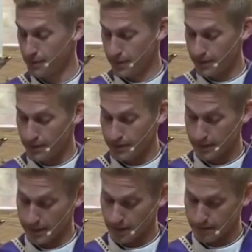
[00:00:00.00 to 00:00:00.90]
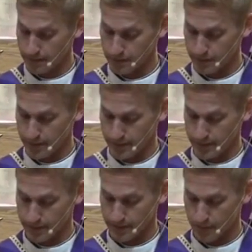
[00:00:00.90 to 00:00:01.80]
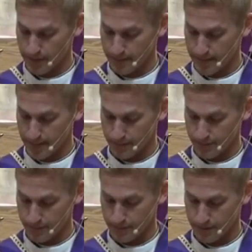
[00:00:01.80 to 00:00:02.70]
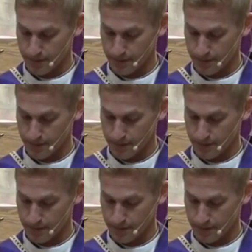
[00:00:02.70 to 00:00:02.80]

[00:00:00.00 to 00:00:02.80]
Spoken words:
that we heard in our first reading in the prophet Daniel.